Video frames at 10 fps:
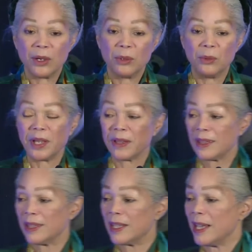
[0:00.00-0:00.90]
with
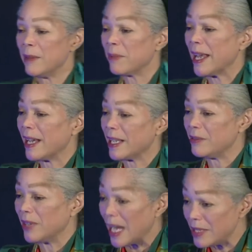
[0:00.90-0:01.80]
the MPAC
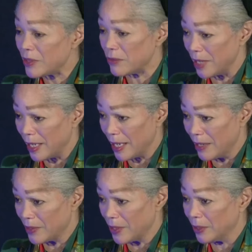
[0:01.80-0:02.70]
Advisory
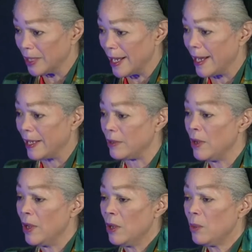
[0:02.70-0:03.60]
Council, and
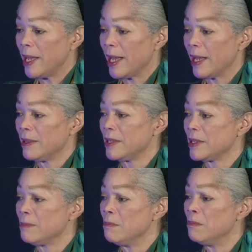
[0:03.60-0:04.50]
we had
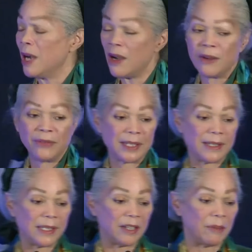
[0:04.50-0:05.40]
this marvelous
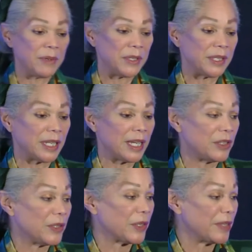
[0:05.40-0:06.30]
set of
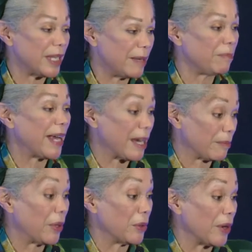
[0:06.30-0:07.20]
presentations on the MPAC
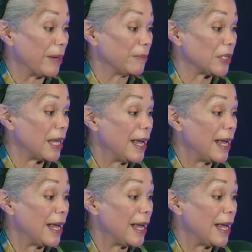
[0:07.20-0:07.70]
programs.